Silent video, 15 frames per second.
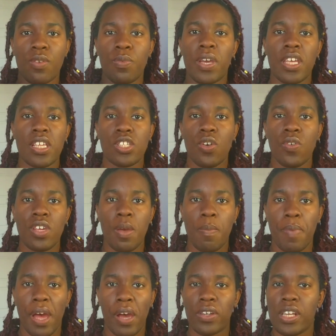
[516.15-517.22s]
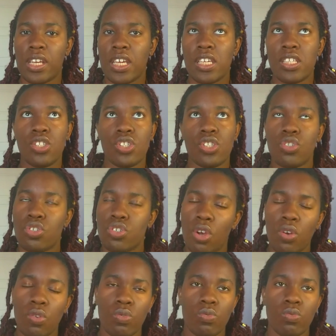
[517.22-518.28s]
way he's going about it is just
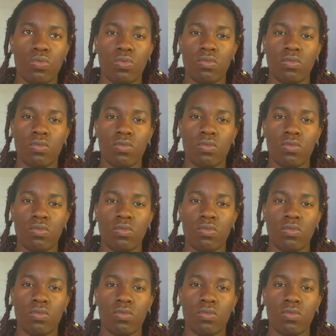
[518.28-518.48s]
so